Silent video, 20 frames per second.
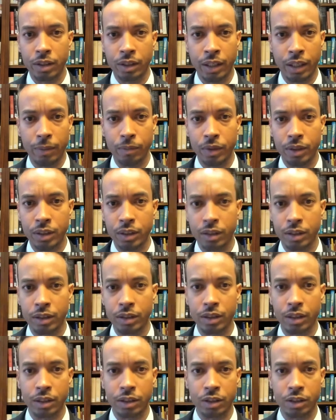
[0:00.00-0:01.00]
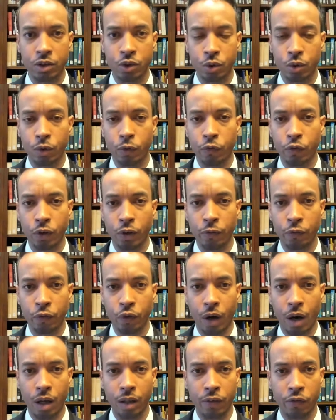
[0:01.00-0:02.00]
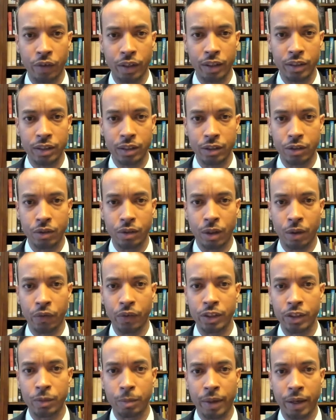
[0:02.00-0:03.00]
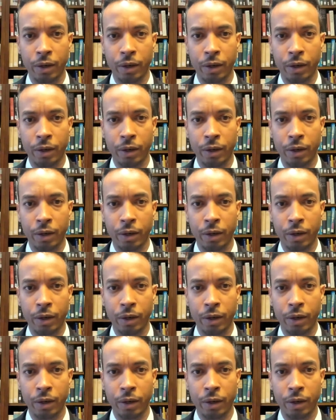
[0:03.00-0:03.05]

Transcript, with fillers: and Kim, this is true for all of us, and you know this